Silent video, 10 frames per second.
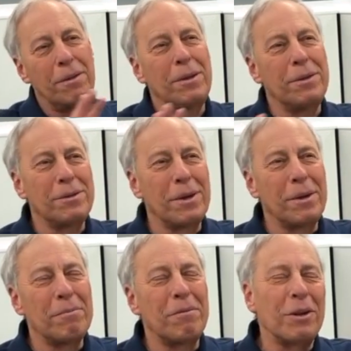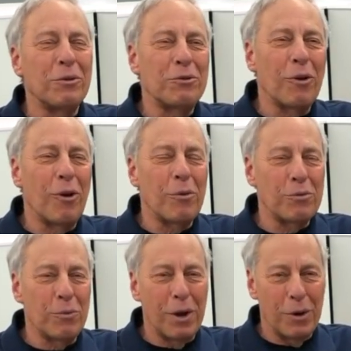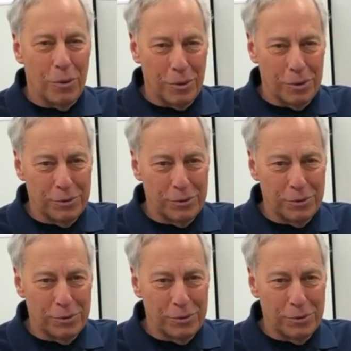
these uh, videos don't always run in order,